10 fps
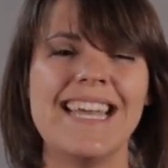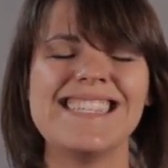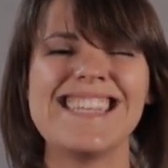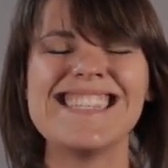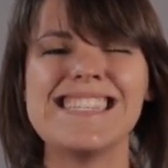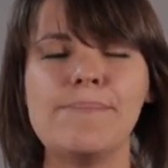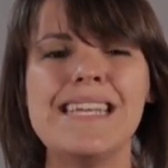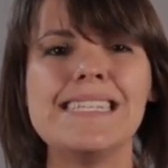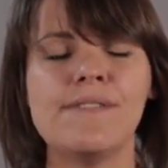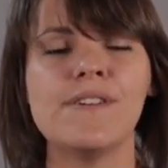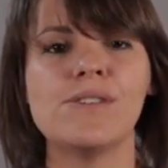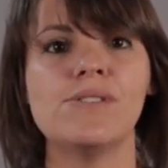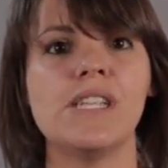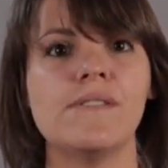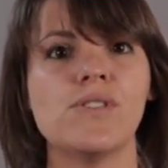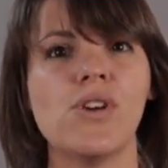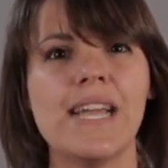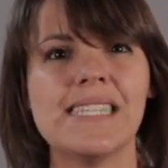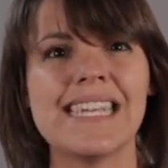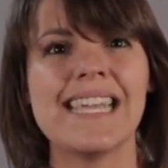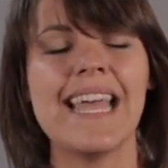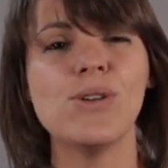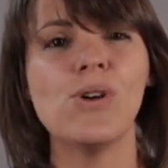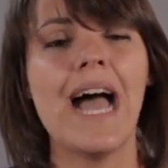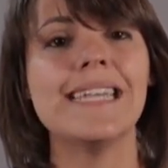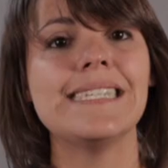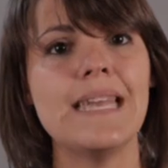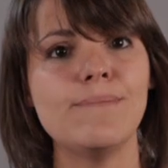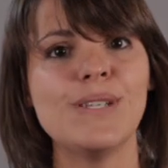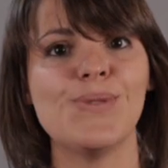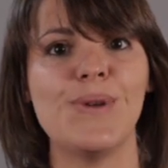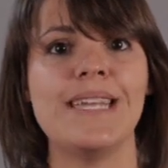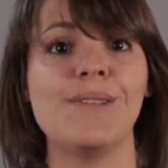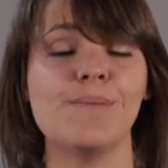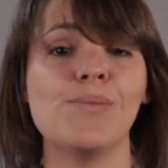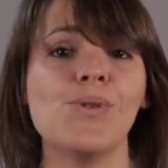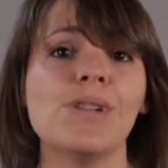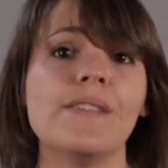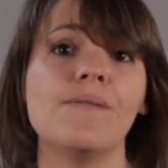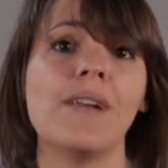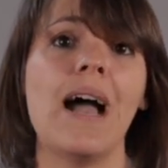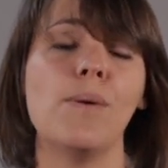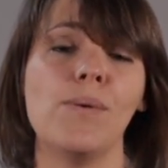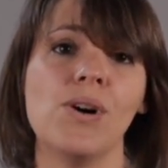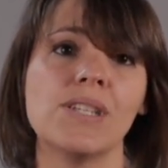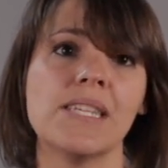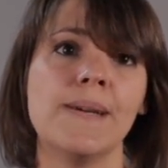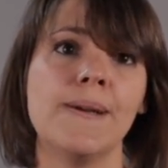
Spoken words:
It's that similar difficulty of trying to get your hand in between the ball and the flower pot.